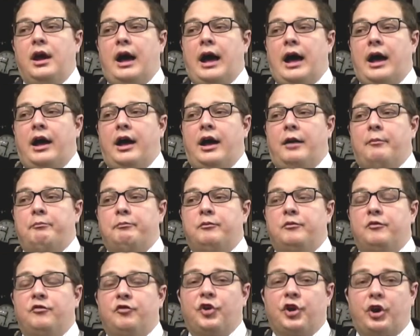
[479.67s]
Um,
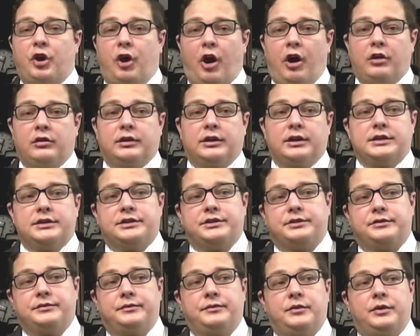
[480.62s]

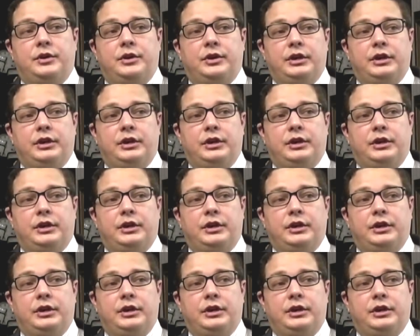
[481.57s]
regardless,